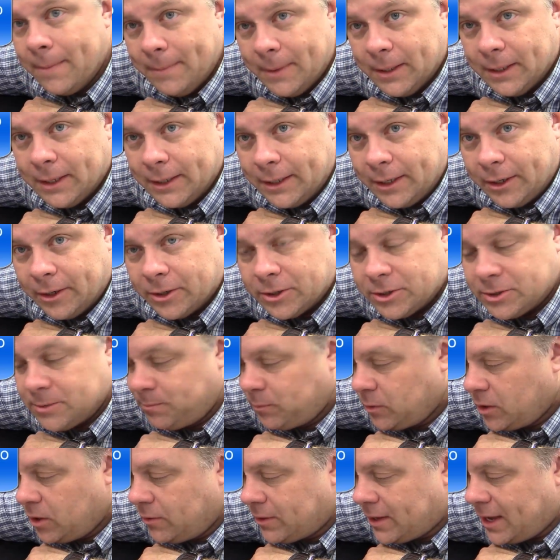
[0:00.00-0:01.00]
milliliters.
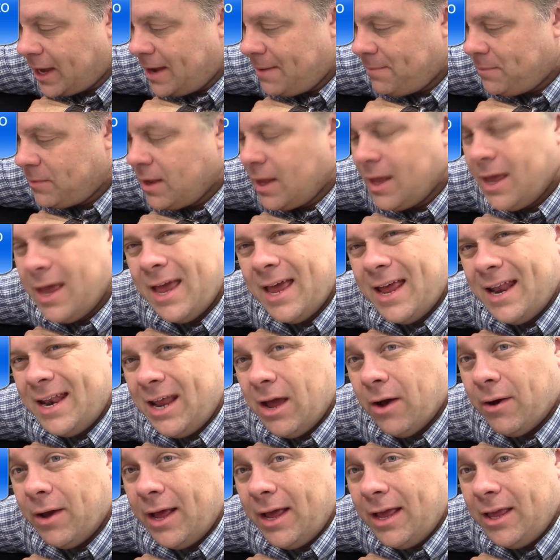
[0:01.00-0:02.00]
Okay?
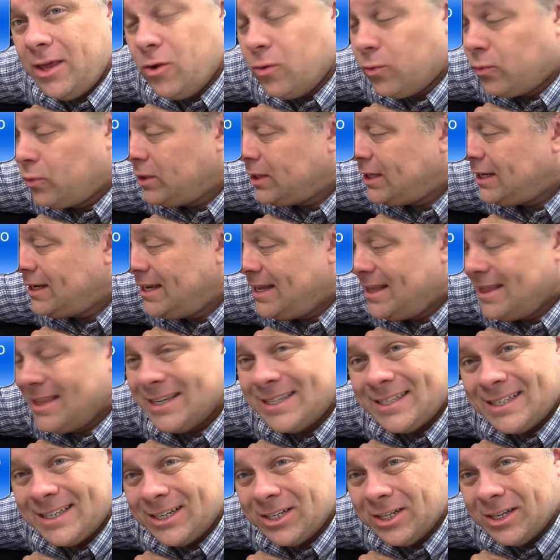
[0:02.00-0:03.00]
Now you really need
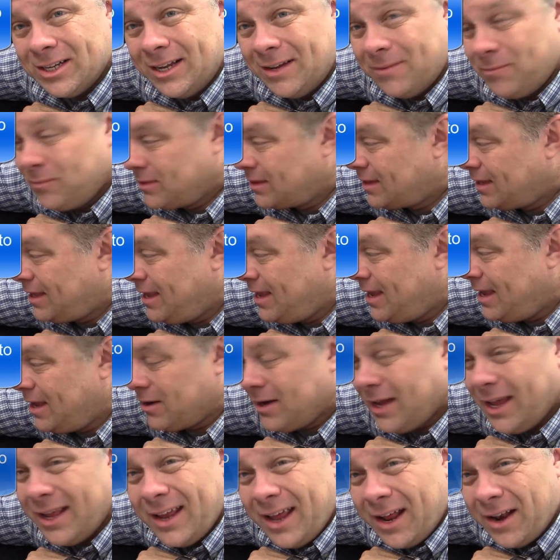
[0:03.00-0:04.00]
this little key.
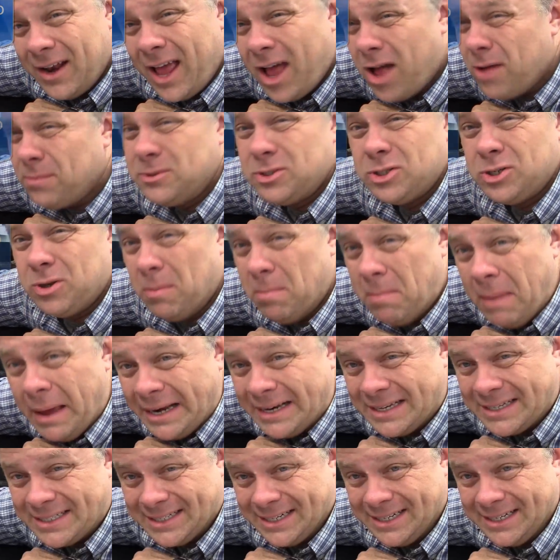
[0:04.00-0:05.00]
It helps
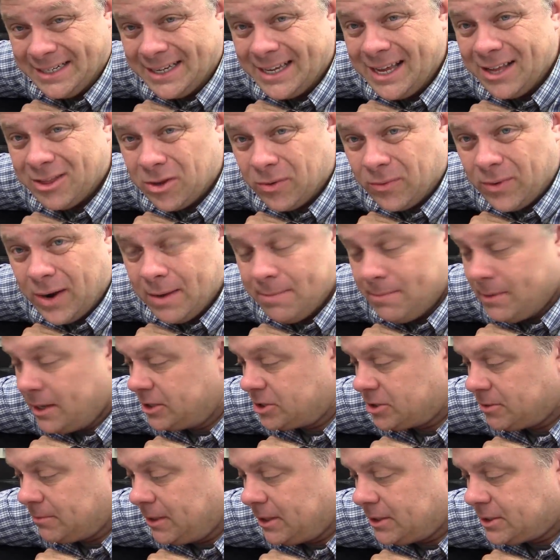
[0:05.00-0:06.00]
tremendously to get the right
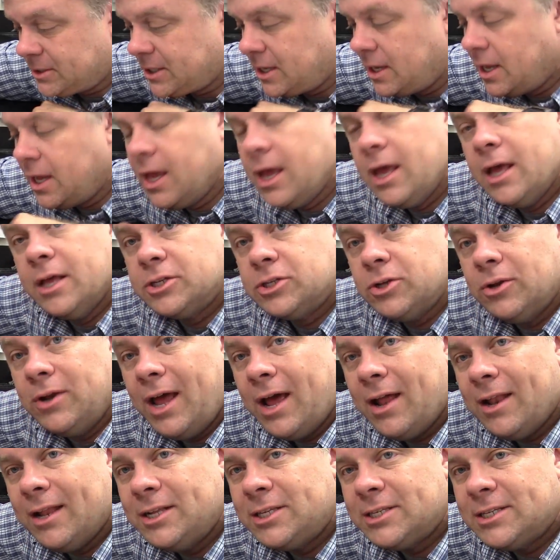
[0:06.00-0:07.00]
measurements. So
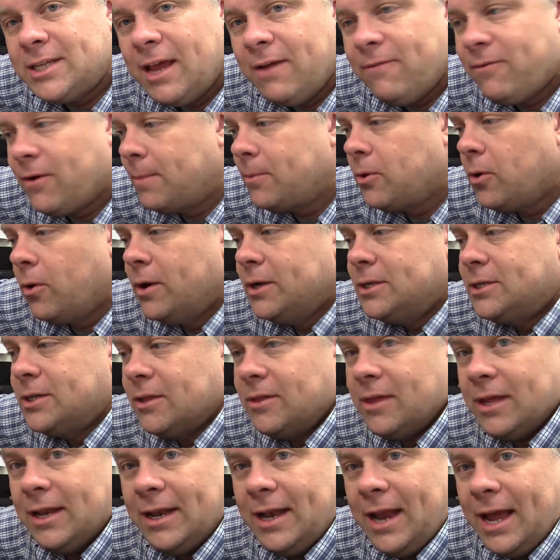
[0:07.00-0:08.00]
now let's say if I'm going to
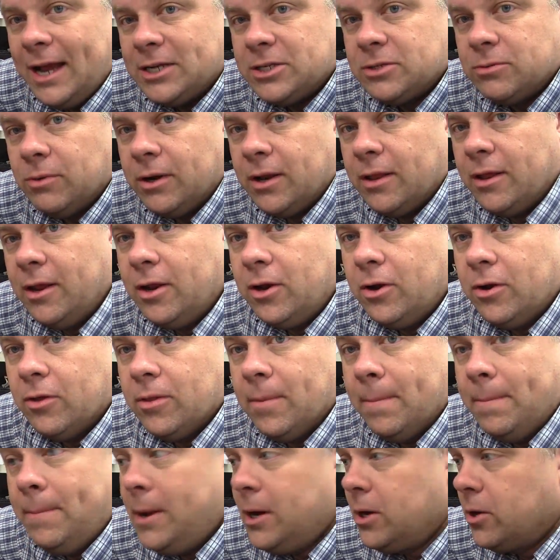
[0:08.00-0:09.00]
the next one, the
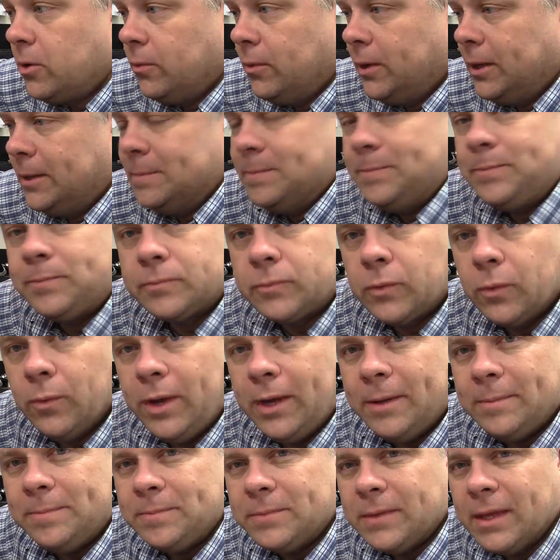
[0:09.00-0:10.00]
bigger one.
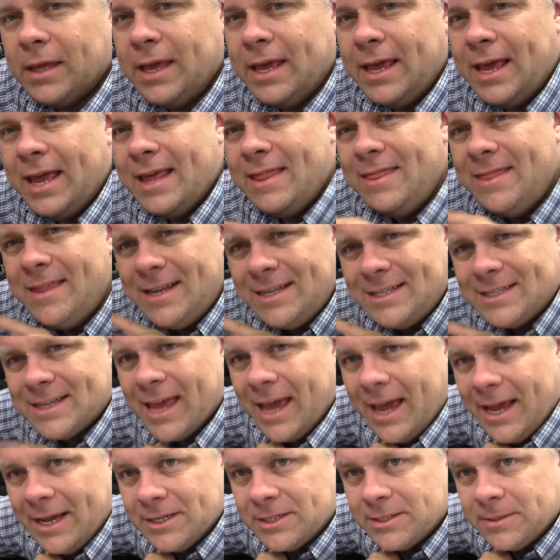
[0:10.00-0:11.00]
Now in this
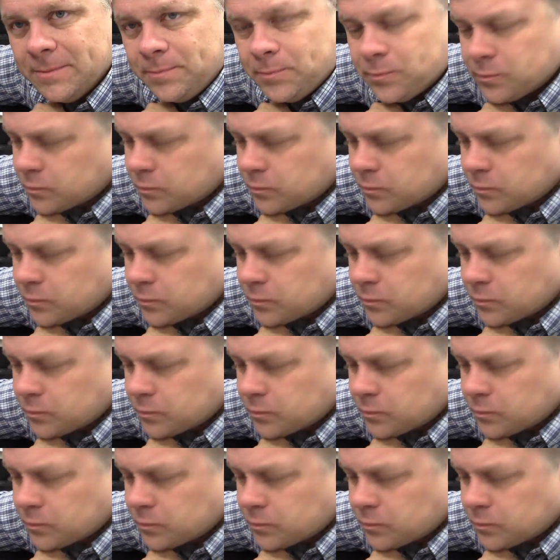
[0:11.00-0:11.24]
case,